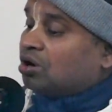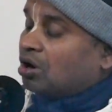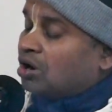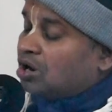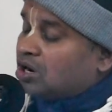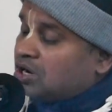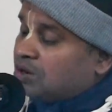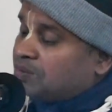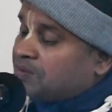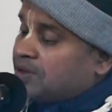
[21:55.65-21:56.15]

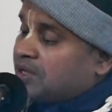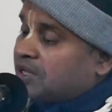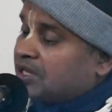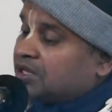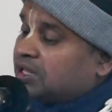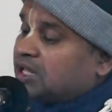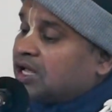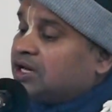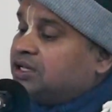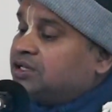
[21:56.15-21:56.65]
lot of
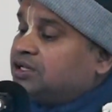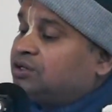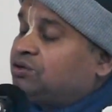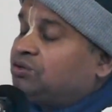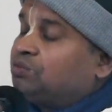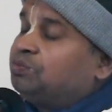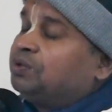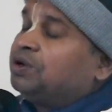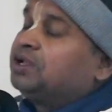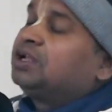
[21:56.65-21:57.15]
energy
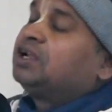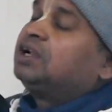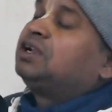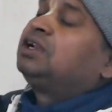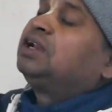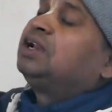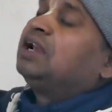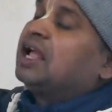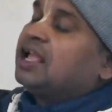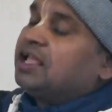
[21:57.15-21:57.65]
to bring
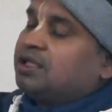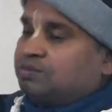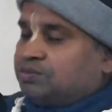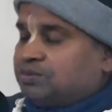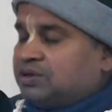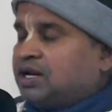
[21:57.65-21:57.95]
it live.